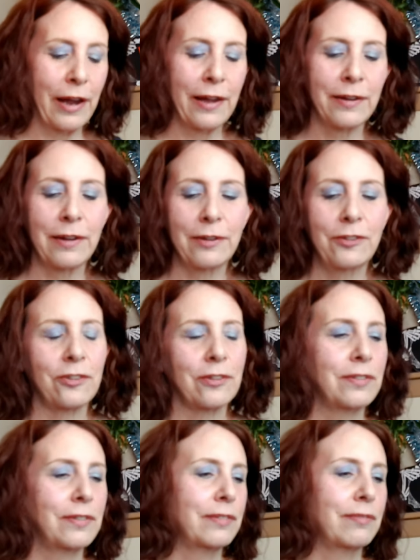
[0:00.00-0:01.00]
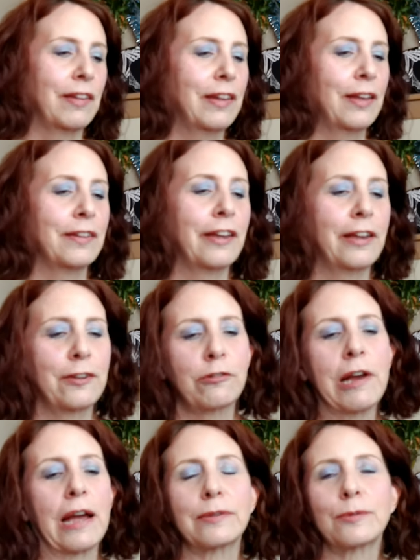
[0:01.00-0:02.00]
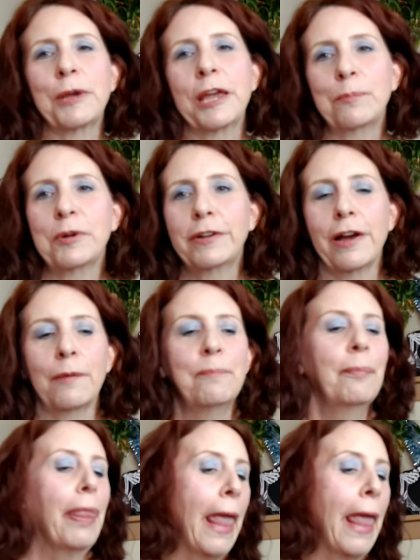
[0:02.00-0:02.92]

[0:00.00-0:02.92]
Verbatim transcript: and it just it, it cracks me every time.